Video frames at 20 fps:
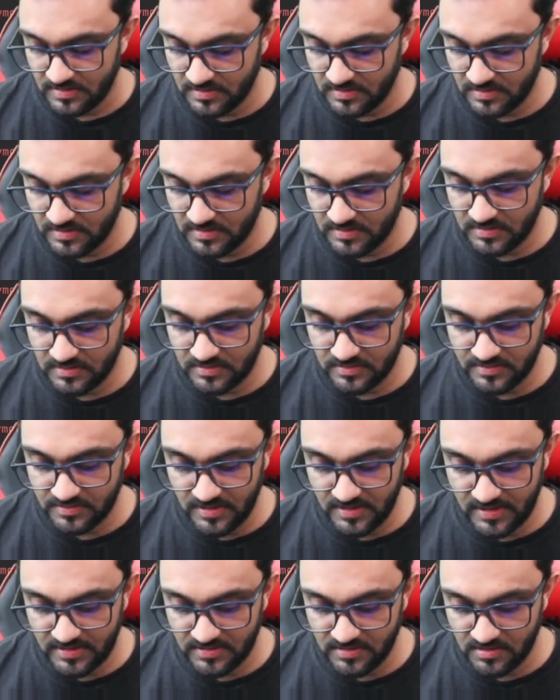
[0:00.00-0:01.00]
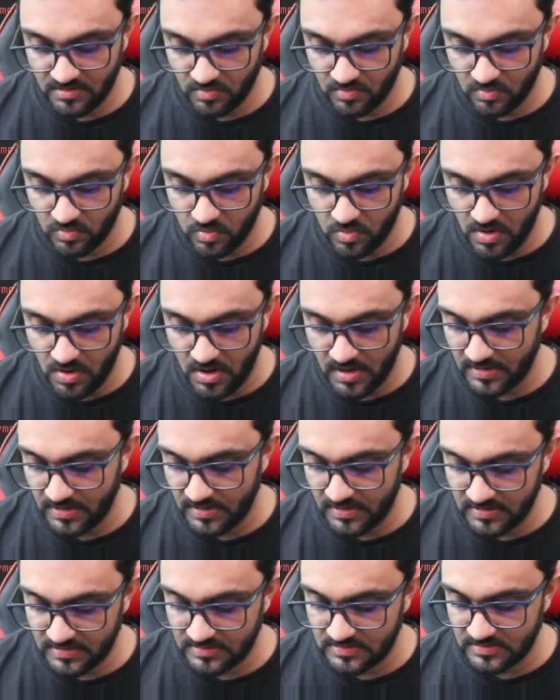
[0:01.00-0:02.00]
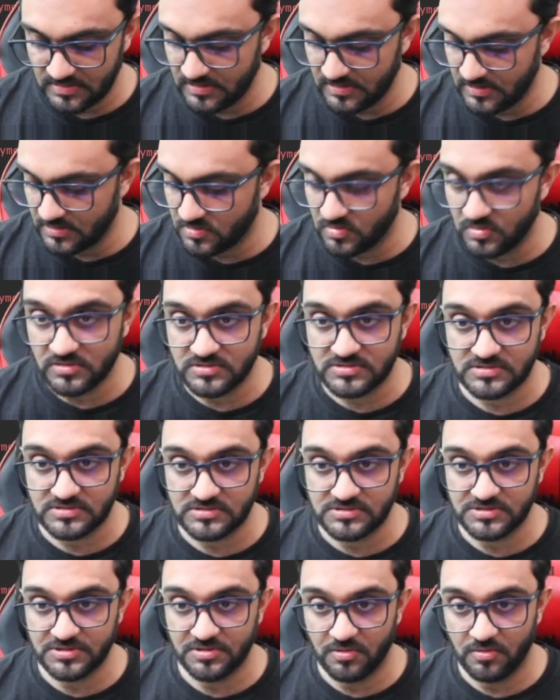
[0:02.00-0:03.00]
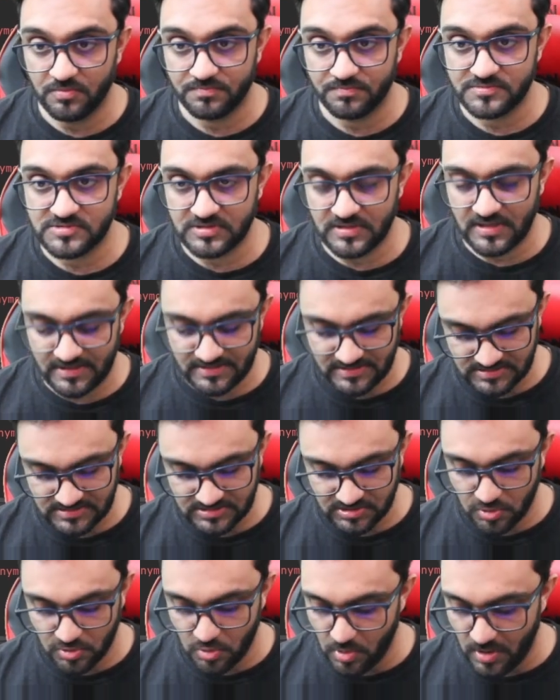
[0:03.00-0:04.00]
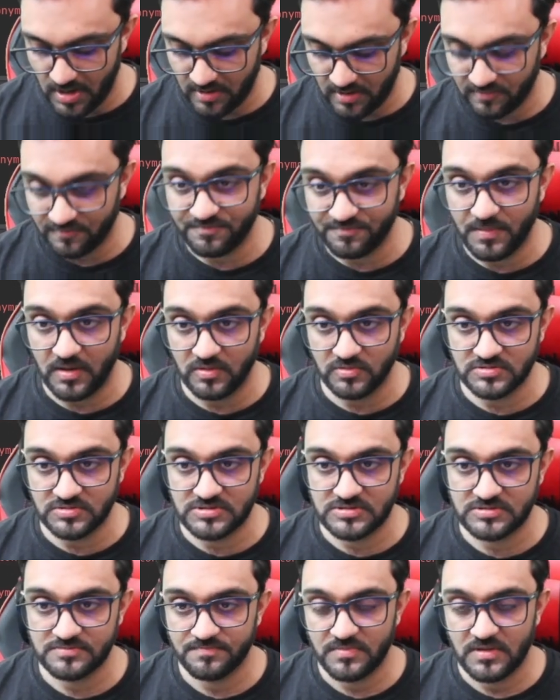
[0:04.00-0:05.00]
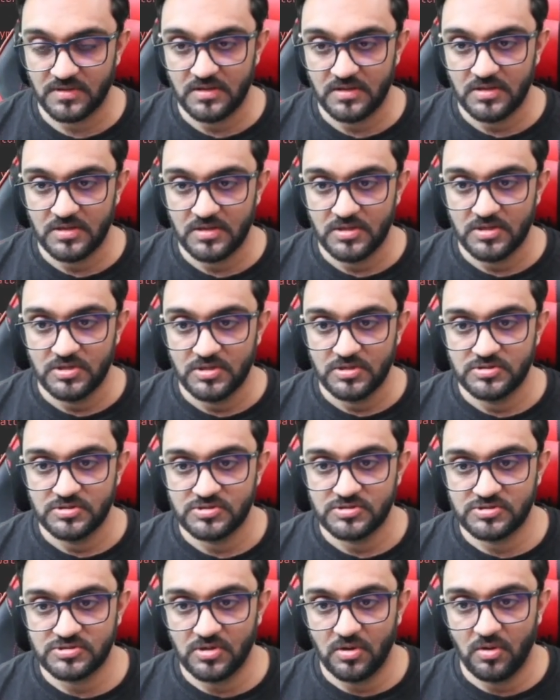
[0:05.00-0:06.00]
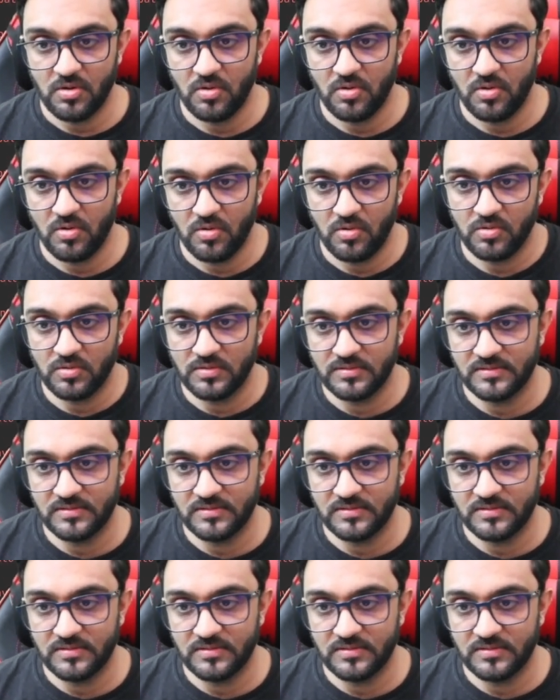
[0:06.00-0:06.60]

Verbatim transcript: uh, then y equals 0 so that doesn't go out of bounds so